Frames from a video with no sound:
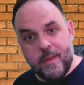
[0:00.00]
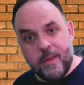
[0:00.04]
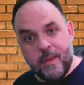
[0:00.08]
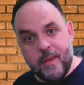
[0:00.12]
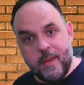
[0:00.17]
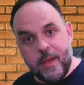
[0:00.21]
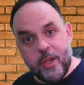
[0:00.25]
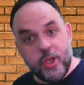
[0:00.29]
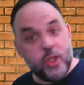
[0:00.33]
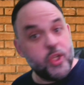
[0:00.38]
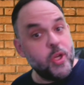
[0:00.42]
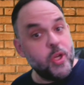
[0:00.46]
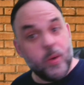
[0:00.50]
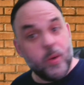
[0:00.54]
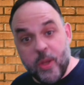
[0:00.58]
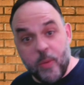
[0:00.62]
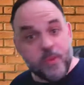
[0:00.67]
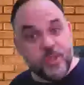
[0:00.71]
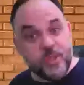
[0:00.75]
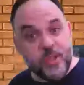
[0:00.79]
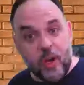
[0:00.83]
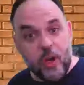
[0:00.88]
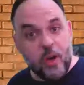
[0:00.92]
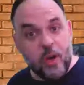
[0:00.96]
a show that
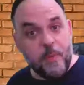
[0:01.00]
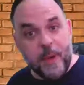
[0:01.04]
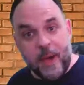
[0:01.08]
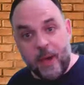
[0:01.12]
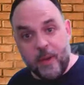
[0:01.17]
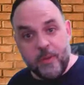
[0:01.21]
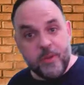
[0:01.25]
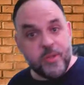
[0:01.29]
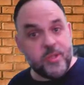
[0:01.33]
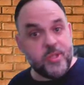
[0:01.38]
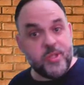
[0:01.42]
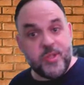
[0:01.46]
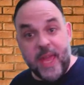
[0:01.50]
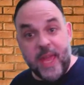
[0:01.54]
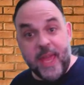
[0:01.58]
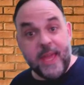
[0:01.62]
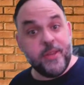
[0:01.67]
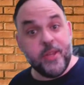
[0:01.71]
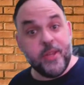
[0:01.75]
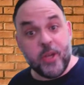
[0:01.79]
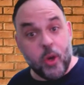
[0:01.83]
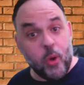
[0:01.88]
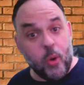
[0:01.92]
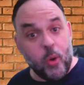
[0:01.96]
was all about staying
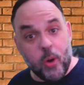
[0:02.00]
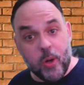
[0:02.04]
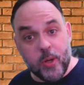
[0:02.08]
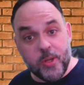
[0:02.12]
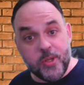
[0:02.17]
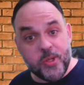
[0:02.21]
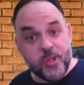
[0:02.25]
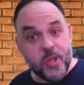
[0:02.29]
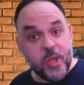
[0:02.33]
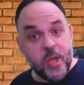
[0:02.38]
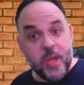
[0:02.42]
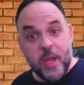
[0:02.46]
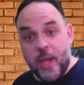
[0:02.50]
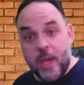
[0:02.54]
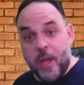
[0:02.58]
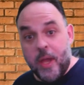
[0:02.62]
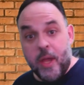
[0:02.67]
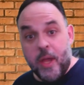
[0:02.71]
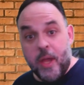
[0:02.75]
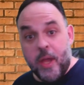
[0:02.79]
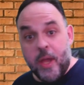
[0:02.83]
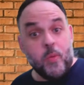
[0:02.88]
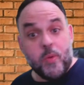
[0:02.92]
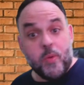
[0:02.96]
the course,
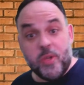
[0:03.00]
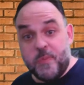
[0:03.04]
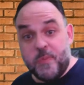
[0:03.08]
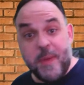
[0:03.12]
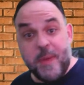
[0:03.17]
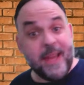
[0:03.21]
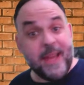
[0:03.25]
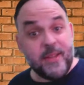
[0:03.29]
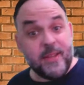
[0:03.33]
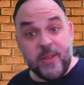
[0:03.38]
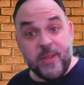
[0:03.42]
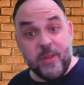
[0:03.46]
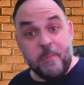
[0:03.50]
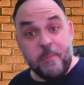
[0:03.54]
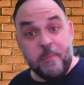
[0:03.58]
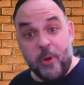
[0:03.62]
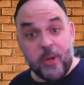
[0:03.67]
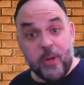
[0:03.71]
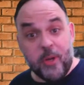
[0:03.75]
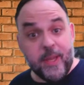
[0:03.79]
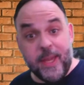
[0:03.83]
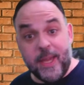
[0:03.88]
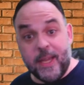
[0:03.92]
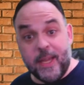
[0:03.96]
respecting the
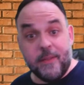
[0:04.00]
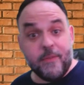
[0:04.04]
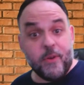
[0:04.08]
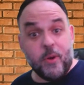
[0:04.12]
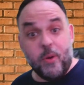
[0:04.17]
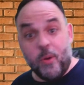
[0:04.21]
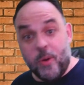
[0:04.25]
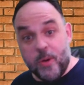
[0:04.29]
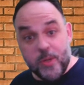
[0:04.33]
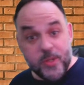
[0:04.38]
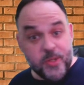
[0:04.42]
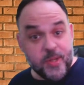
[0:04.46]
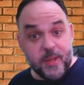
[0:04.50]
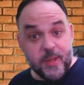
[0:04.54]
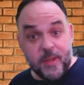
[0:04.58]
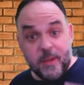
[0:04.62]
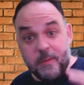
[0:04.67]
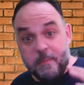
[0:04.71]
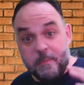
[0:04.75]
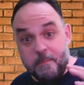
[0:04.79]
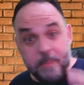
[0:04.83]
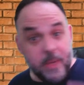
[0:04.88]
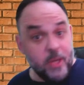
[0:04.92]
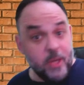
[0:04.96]
booking, and of course,
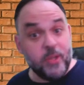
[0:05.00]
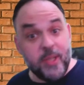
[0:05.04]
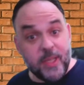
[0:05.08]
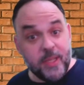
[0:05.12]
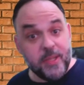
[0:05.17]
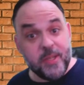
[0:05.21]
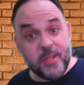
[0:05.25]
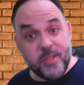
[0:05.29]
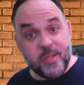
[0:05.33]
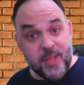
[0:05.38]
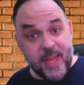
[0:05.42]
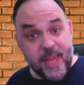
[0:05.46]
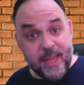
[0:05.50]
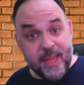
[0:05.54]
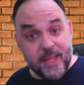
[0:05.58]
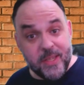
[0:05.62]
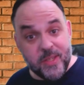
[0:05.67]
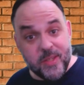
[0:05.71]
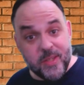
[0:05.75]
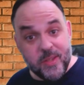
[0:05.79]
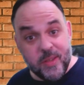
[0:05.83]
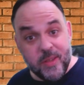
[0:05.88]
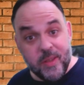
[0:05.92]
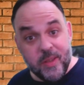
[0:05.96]
building the
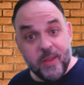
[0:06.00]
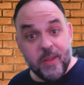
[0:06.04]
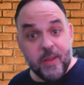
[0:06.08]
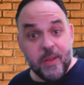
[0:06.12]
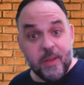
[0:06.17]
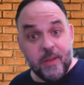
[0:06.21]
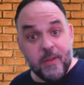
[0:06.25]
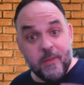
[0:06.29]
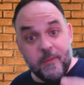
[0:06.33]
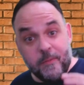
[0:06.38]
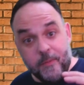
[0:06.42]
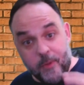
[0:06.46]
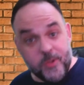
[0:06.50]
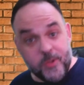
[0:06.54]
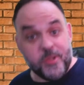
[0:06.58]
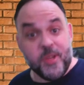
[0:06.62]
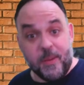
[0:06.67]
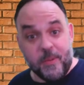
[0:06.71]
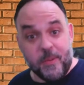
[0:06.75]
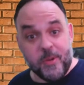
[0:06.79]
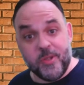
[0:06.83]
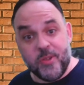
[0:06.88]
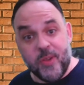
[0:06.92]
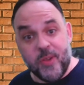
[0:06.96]
stakes for
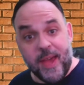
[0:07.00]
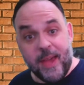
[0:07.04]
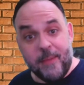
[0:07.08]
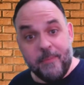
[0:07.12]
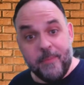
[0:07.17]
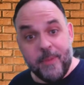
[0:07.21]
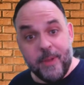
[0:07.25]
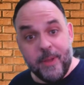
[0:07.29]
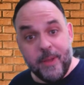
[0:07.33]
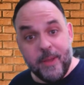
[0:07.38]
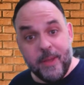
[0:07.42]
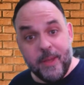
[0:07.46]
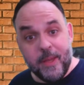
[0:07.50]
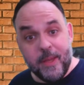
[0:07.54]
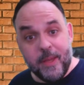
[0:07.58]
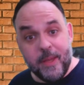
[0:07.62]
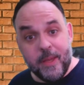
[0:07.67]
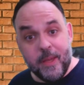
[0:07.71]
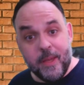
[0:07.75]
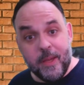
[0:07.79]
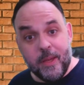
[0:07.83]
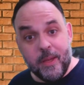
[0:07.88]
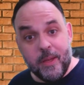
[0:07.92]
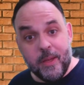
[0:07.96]
SummerSlam.
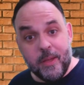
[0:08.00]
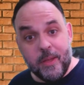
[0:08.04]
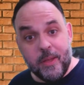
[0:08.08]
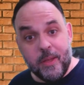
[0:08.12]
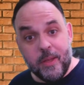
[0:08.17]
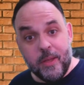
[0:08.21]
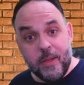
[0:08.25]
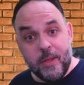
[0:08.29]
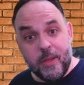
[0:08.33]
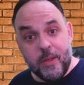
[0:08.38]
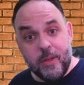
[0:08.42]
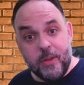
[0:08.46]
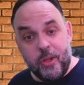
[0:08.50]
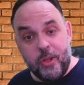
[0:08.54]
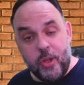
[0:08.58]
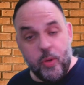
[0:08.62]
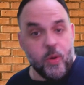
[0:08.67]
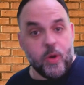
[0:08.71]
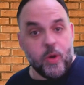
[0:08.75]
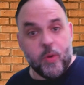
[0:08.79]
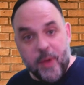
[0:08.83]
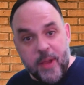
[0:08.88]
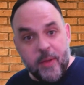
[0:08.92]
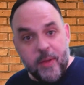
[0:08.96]
Do
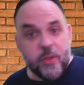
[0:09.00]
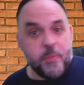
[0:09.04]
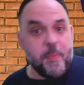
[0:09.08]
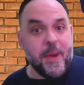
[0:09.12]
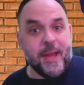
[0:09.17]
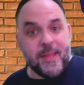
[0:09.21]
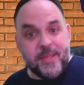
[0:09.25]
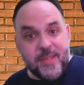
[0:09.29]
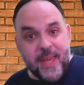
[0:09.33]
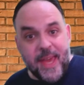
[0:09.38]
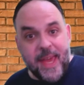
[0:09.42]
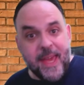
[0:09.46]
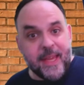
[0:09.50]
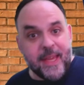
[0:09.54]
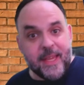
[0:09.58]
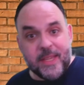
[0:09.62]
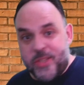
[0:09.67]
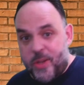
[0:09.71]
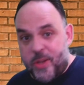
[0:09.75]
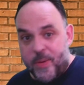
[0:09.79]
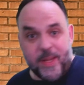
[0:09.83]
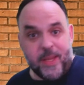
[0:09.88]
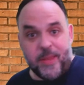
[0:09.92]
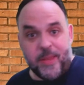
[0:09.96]
you agree with my take? Is
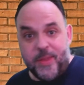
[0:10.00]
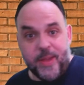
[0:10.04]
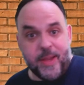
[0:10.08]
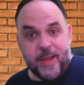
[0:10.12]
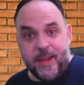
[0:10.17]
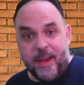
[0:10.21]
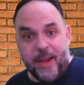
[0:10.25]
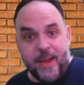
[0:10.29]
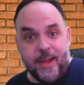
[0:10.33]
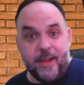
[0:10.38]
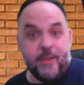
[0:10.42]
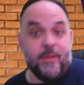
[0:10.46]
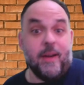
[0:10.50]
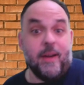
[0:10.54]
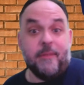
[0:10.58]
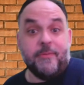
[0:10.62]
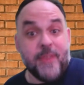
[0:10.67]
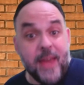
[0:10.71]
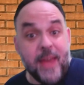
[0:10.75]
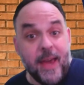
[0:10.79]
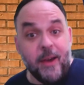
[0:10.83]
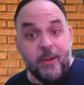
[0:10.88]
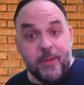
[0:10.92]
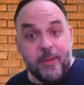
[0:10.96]
there anything I left
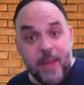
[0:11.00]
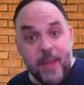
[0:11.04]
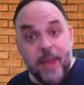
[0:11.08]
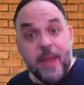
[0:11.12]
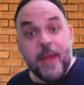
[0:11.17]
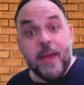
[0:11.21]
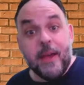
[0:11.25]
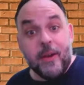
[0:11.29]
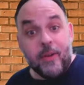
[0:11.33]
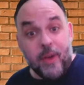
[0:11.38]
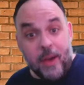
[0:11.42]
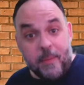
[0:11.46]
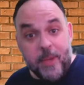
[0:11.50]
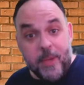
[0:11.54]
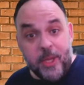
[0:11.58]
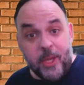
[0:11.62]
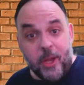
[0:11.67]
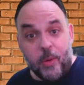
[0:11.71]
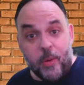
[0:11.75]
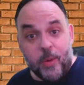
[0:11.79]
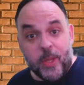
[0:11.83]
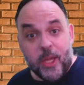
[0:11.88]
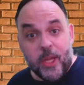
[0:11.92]
out? Let me know in the